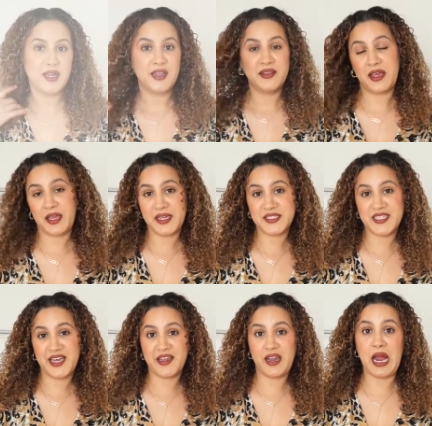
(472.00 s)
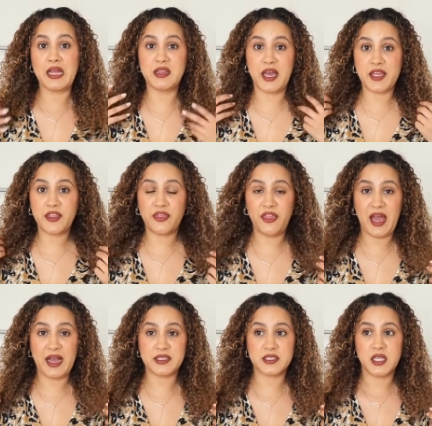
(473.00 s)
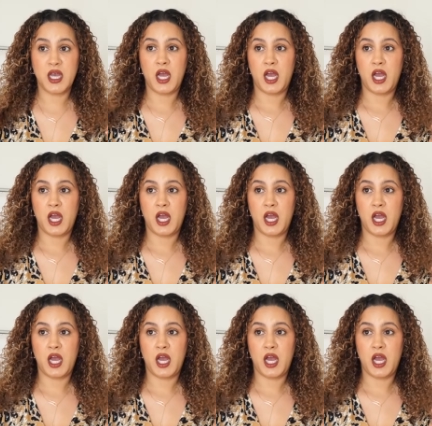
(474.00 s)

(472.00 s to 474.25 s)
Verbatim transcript: like I said, I like that